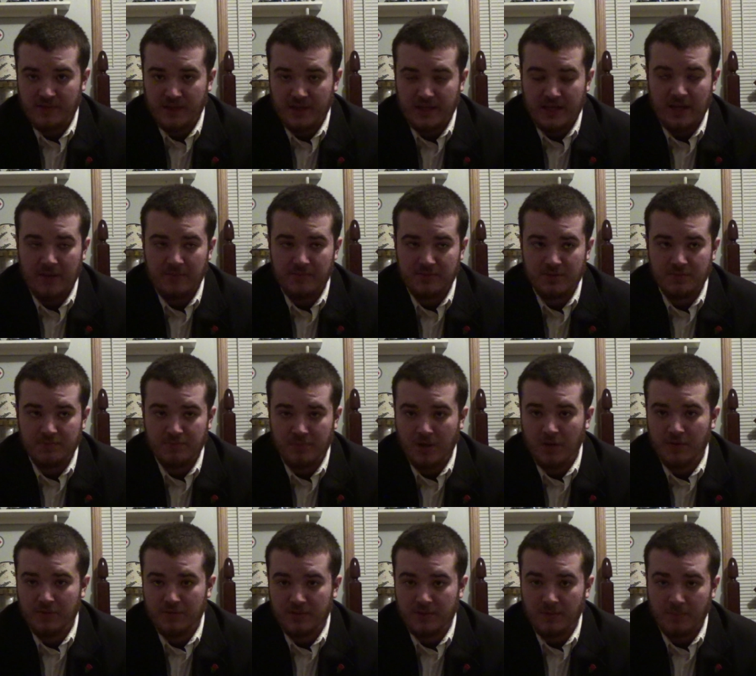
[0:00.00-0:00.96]
They came to
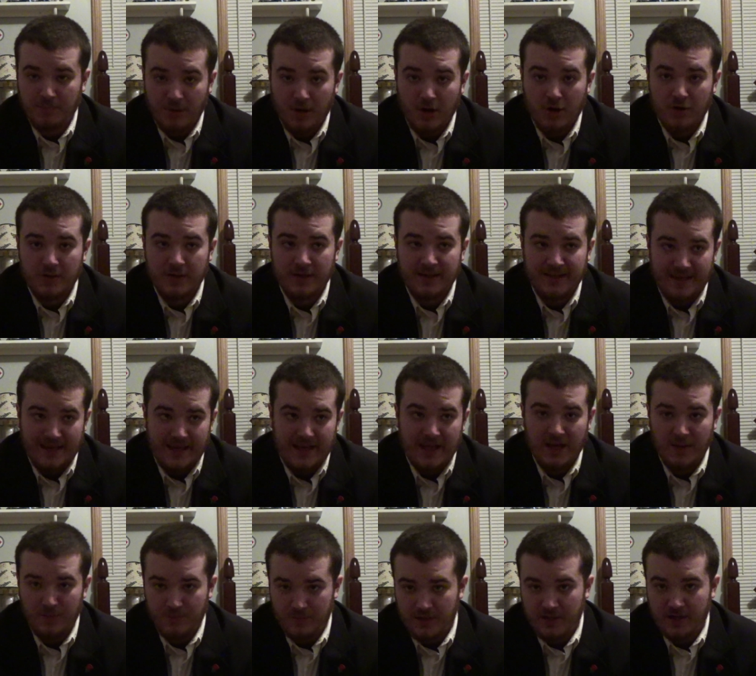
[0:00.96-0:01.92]
both the party
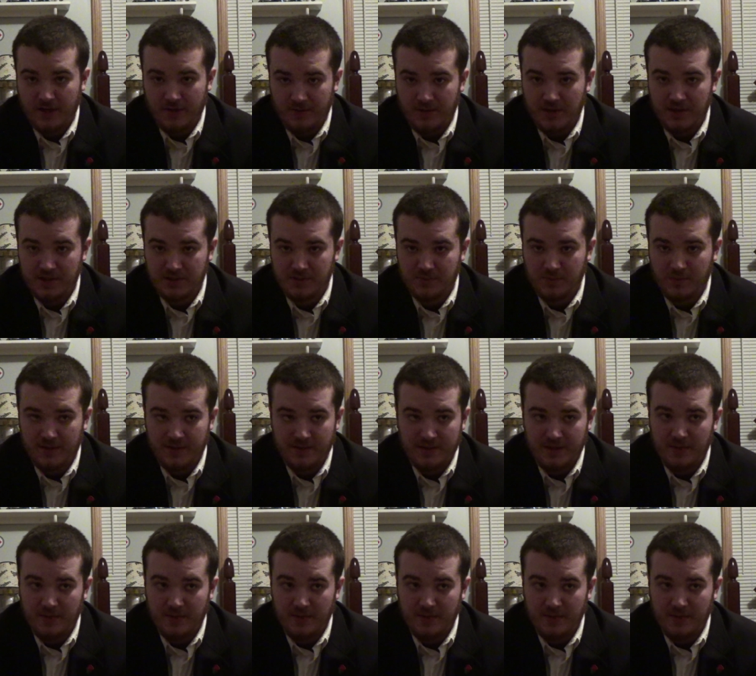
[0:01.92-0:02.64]
and when I graduated.